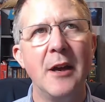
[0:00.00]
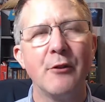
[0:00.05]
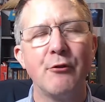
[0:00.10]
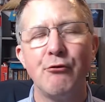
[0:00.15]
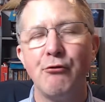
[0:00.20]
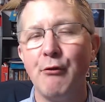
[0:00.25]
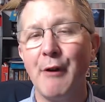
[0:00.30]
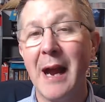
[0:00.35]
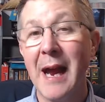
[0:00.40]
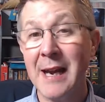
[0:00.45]

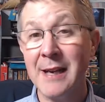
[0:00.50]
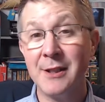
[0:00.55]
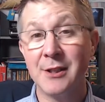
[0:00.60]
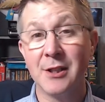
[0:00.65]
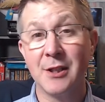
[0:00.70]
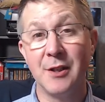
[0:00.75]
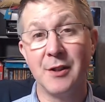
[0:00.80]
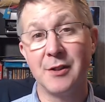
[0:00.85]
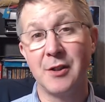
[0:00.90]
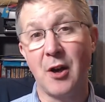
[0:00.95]

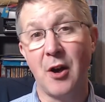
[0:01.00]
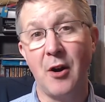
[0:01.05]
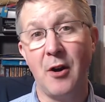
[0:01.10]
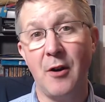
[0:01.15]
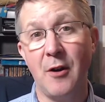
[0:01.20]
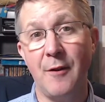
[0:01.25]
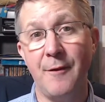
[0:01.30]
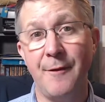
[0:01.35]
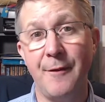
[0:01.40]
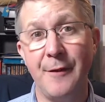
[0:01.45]
creators
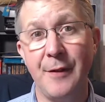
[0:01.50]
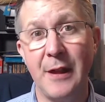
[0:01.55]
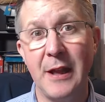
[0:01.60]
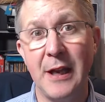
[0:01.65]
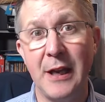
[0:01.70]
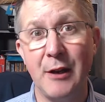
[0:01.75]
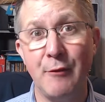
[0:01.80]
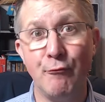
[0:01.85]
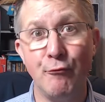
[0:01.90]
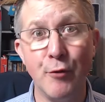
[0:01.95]
of
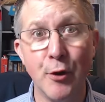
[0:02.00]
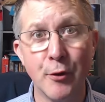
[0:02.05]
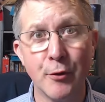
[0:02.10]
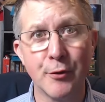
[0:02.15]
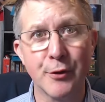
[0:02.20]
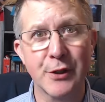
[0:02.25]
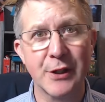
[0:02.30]
the rule